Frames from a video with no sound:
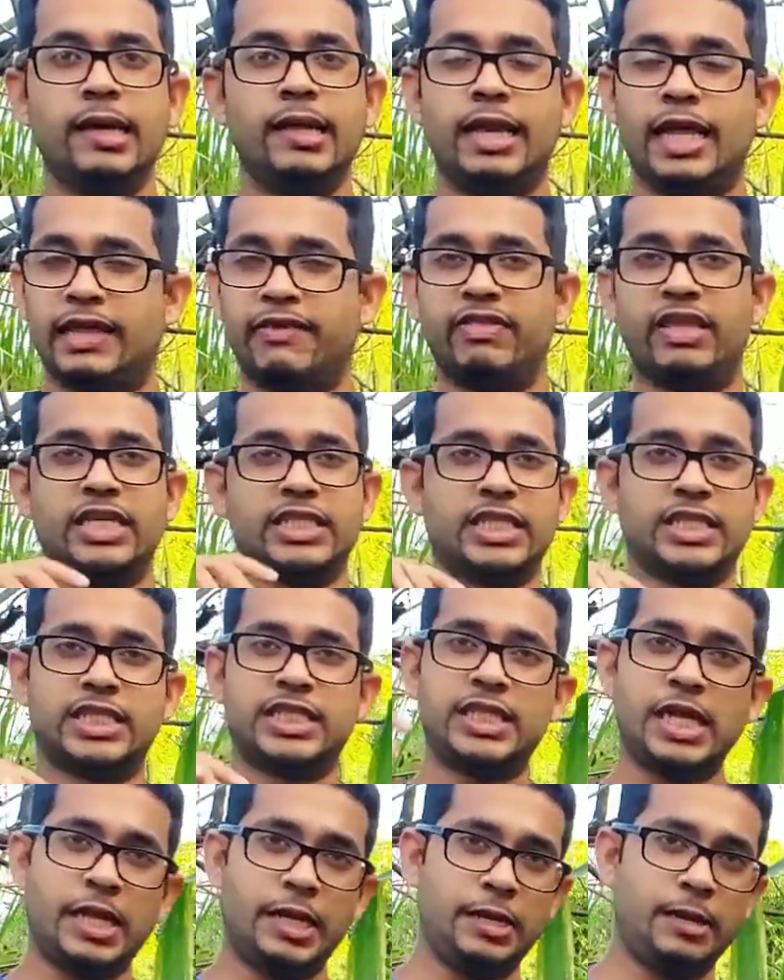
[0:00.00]
Like if there's a
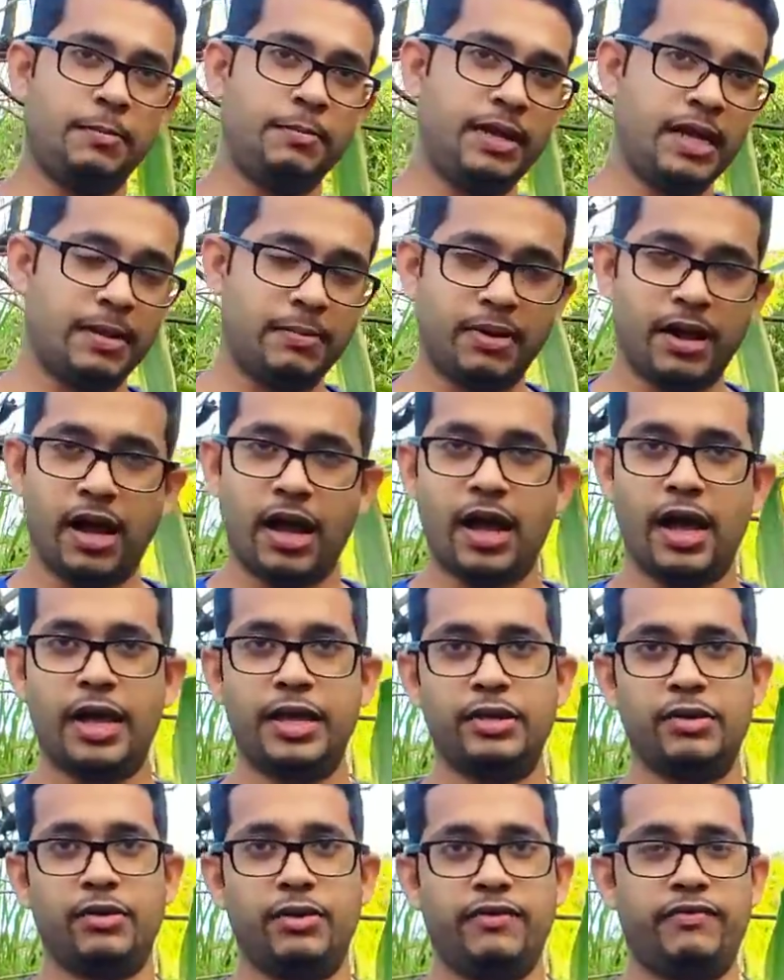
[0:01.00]
stadium
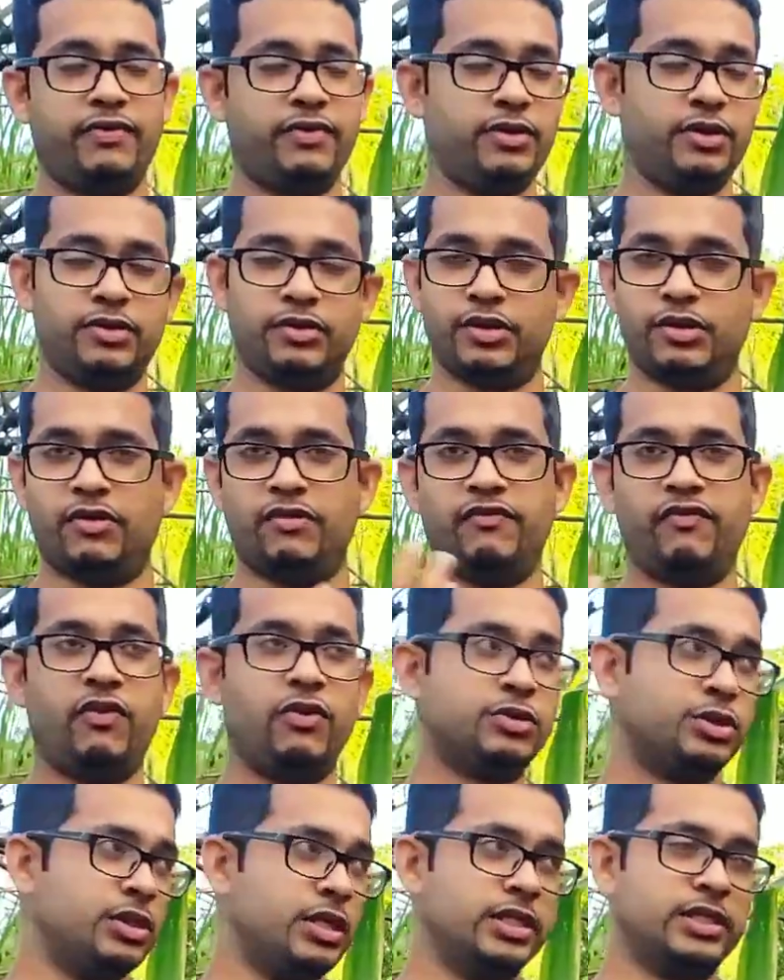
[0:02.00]
nearby, or if you're
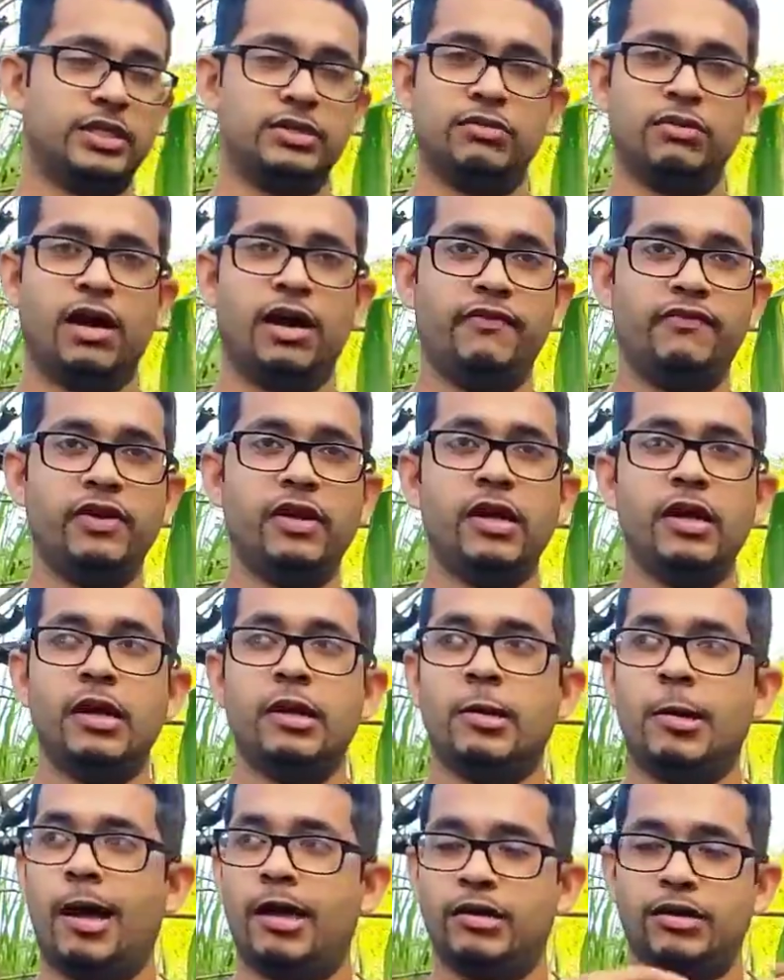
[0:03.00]
unfortunate and you have
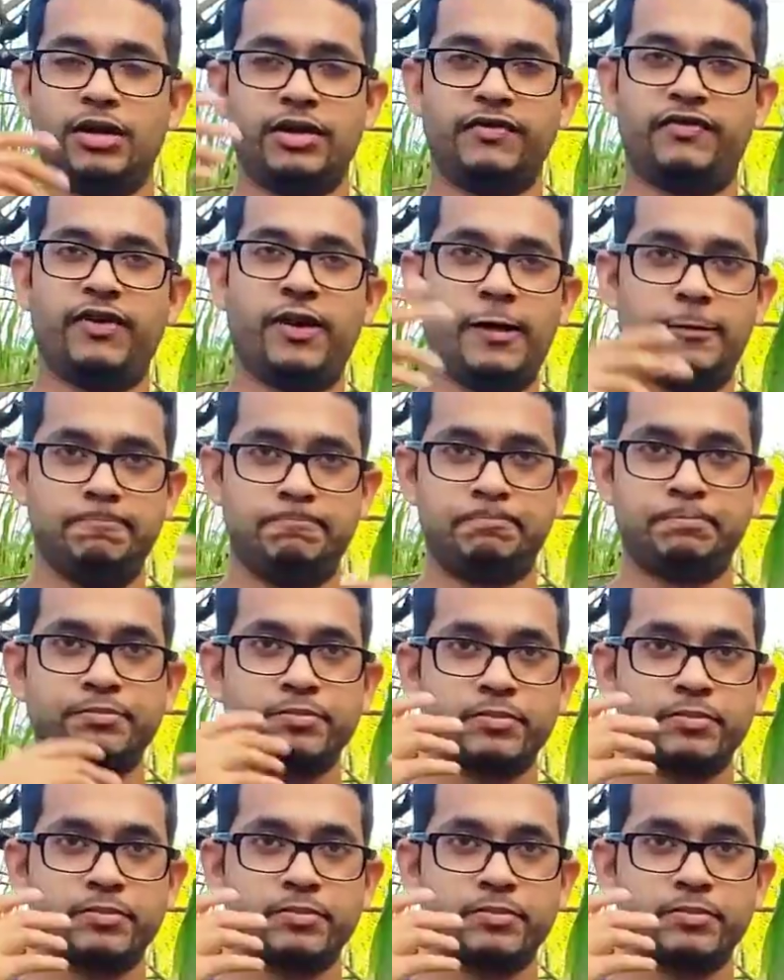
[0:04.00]
a lot of